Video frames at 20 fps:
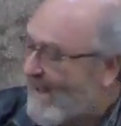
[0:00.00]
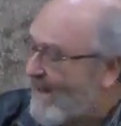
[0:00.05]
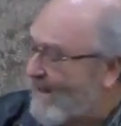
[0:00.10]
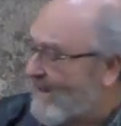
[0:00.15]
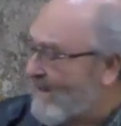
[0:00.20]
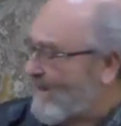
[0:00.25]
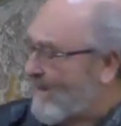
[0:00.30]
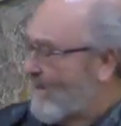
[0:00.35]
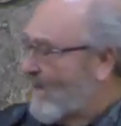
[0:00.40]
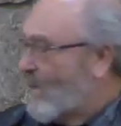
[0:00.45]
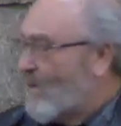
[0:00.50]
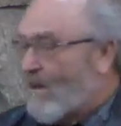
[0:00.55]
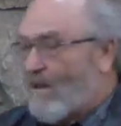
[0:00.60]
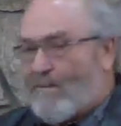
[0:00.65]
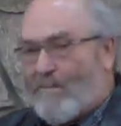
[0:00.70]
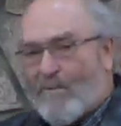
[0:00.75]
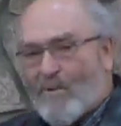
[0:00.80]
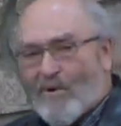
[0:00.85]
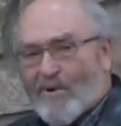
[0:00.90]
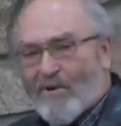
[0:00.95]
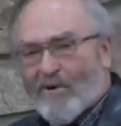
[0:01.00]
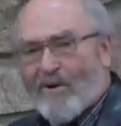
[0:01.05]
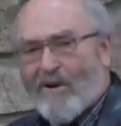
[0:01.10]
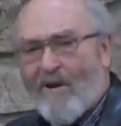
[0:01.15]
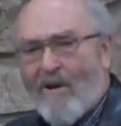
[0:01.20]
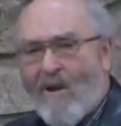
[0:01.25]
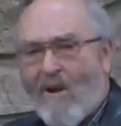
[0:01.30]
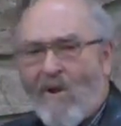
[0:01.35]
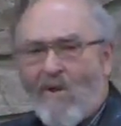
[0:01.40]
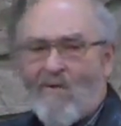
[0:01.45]
and the call porter,
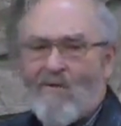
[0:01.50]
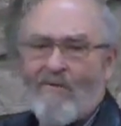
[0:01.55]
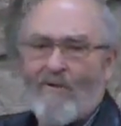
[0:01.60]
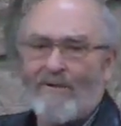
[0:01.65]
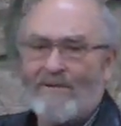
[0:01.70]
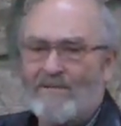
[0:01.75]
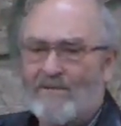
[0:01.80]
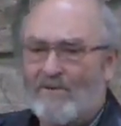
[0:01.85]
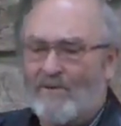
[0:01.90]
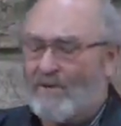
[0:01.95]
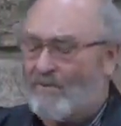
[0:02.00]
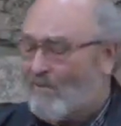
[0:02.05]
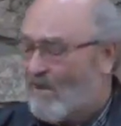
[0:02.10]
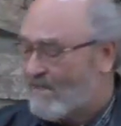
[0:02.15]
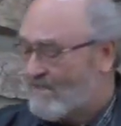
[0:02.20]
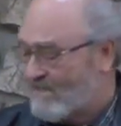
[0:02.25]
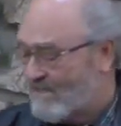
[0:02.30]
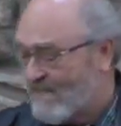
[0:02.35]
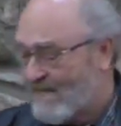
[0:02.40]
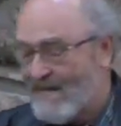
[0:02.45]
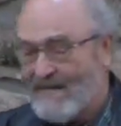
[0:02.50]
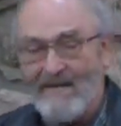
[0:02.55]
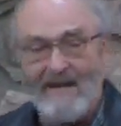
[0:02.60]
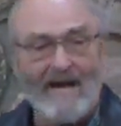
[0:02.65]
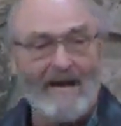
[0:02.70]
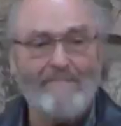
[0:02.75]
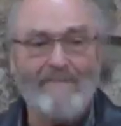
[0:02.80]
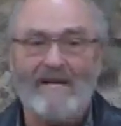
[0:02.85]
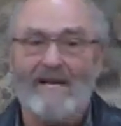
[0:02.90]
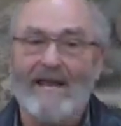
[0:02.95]
for that's who he was,
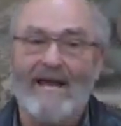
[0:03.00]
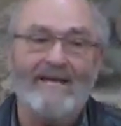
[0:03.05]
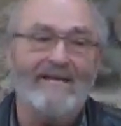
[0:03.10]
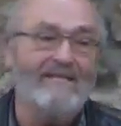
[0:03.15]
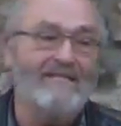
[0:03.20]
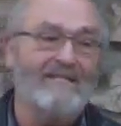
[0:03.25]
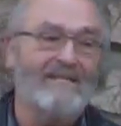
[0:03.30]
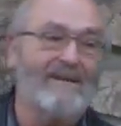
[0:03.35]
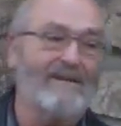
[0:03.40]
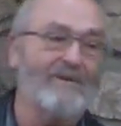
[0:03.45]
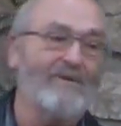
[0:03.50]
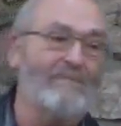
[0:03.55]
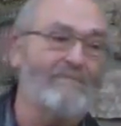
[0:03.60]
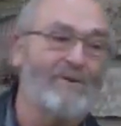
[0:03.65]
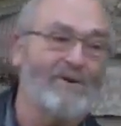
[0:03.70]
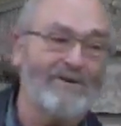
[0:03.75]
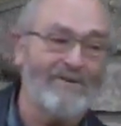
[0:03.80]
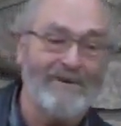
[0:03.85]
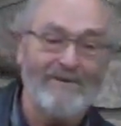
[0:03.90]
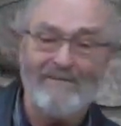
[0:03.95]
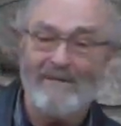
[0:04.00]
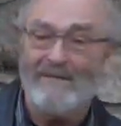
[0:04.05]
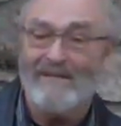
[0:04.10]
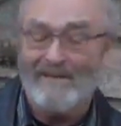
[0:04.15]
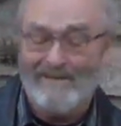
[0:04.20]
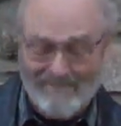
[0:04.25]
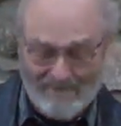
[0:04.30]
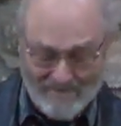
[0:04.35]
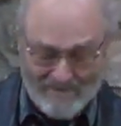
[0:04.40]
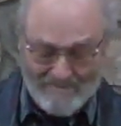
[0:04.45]
said, I'd be glad to sell you a book or even
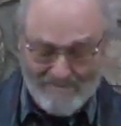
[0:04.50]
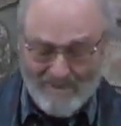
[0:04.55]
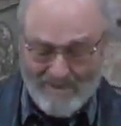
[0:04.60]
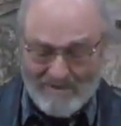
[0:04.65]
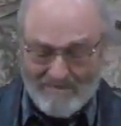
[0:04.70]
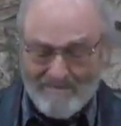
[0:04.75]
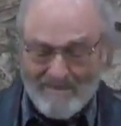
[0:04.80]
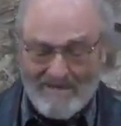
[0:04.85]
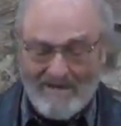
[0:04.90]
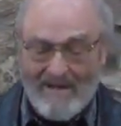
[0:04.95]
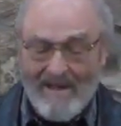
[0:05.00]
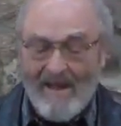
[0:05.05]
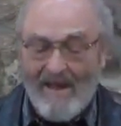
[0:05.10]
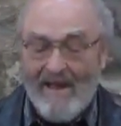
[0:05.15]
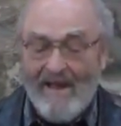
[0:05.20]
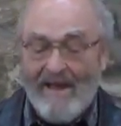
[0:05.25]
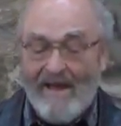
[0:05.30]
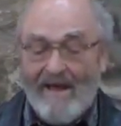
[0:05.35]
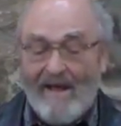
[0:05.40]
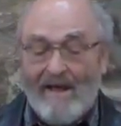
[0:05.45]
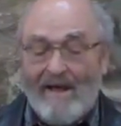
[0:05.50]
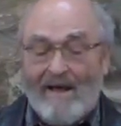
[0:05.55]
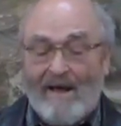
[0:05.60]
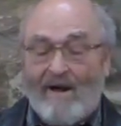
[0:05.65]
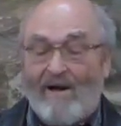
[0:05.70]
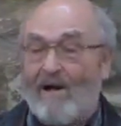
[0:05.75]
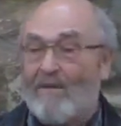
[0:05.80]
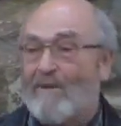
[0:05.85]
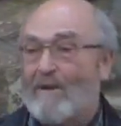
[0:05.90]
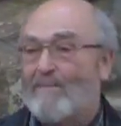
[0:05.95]
give you a book, but
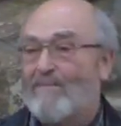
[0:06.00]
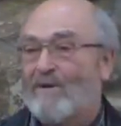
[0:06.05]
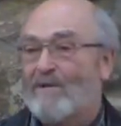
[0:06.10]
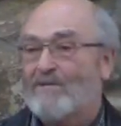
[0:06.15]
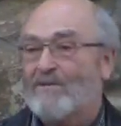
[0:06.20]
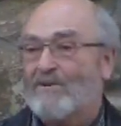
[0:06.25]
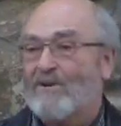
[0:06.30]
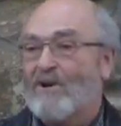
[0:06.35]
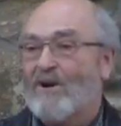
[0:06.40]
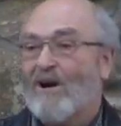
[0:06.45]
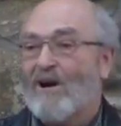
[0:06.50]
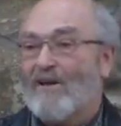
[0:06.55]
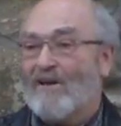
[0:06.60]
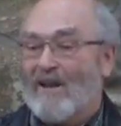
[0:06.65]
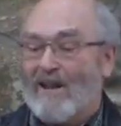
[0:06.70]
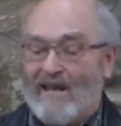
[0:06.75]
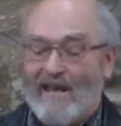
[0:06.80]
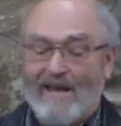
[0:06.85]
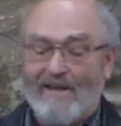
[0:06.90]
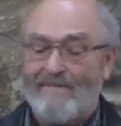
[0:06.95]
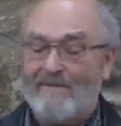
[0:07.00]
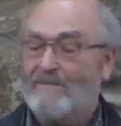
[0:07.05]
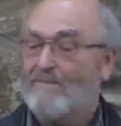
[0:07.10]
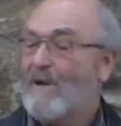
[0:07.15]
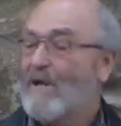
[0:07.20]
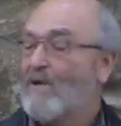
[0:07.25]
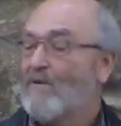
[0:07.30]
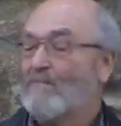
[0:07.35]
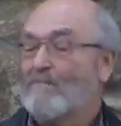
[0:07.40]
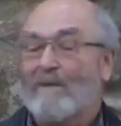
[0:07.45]
all my books are gone. All I have is
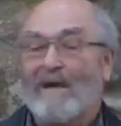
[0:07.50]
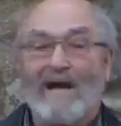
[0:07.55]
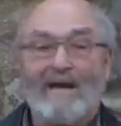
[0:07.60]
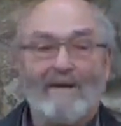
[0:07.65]
my own